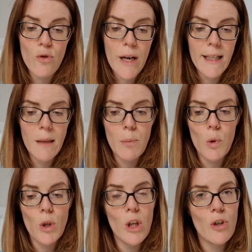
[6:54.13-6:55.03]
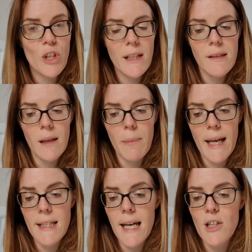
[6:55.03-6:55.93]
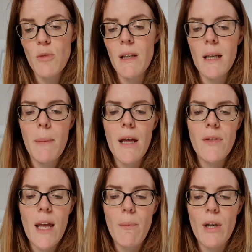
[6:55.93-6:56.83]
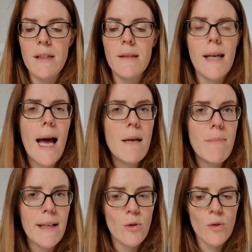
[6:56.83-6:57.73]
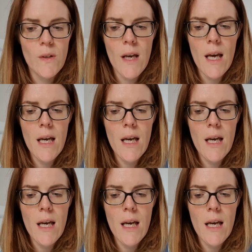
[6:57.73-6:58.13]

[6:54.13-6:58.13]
training, board, lodging, sick pay, danger money, birthday presents, and medals,